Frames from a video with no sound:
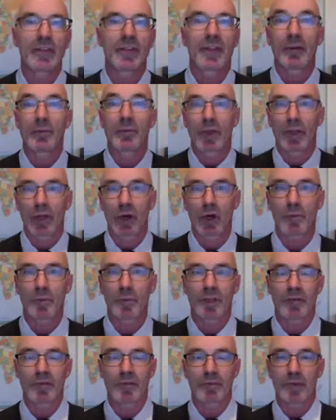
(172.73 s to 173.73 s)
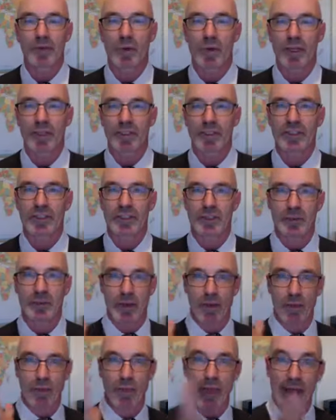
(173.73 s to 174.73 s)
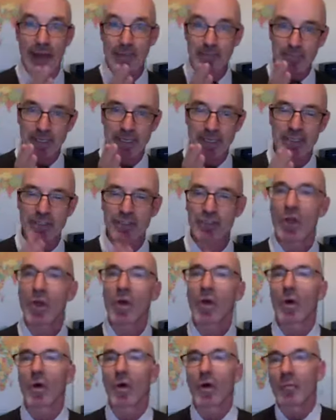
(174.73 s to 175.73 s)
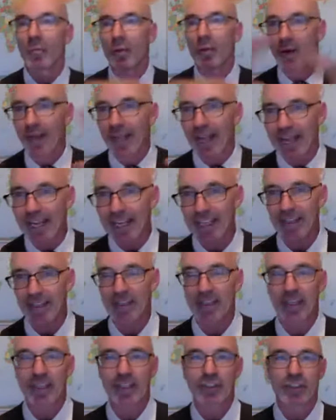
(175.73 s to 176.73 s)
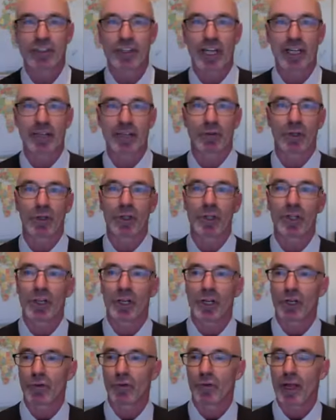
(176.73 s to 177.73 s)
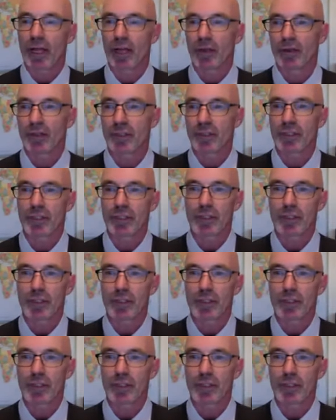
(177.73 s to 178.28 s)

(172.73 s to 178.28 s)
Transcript: then we'll open it up for questions about that piece or about anything in general around